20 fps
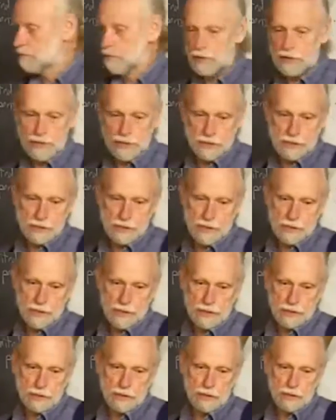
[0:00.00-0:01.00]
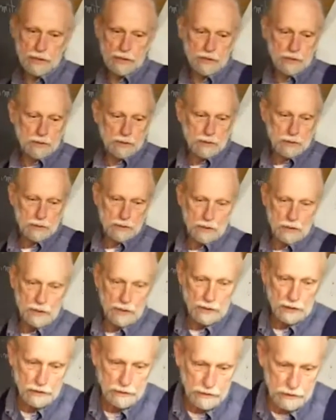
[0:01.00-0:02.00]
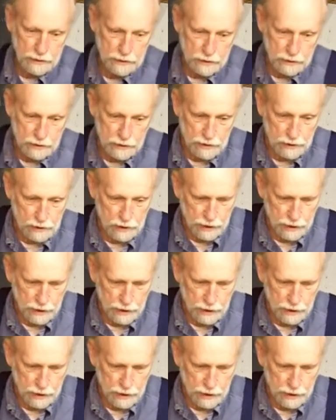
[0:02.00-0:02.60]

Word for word: of print, incidentally. Uh, the the